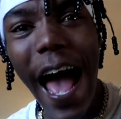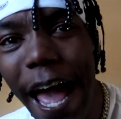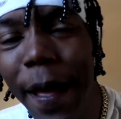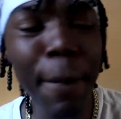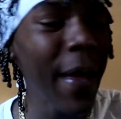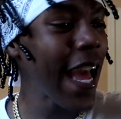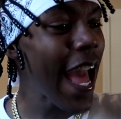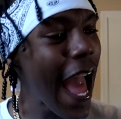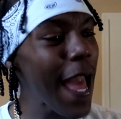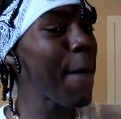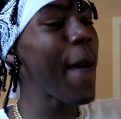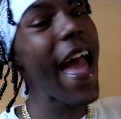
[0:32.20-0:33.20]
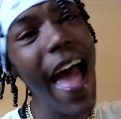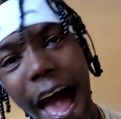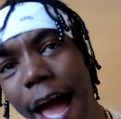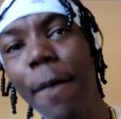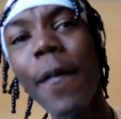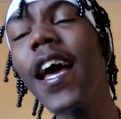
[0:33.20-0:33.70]
Hey man, hey man,
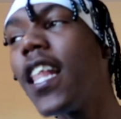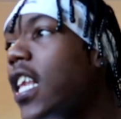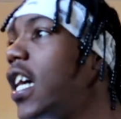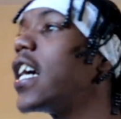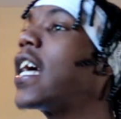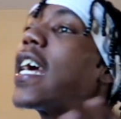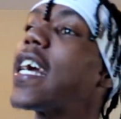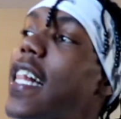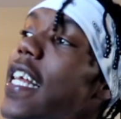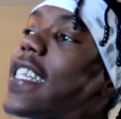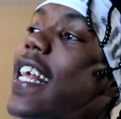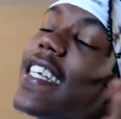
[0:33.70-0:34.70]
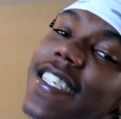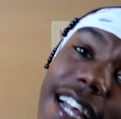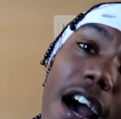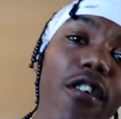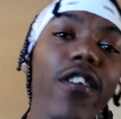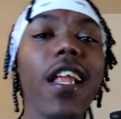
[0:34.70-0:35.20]
hey man, look, click that
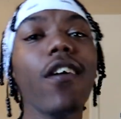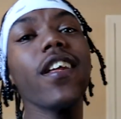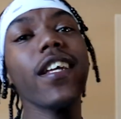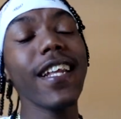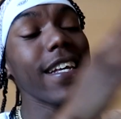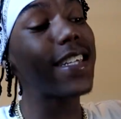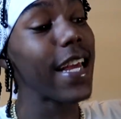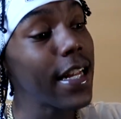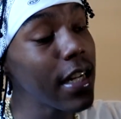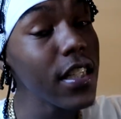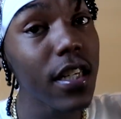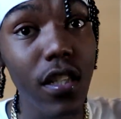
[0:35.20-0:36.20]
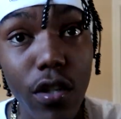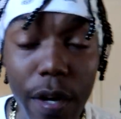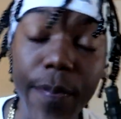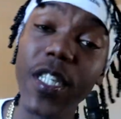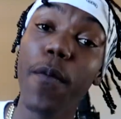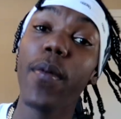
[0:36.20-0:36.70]
SoundCloud link that's in the
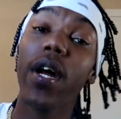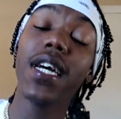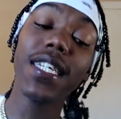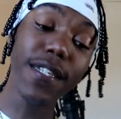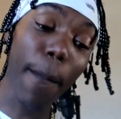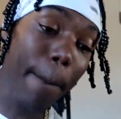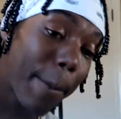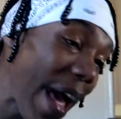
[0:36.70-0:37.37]
description, bro. It's some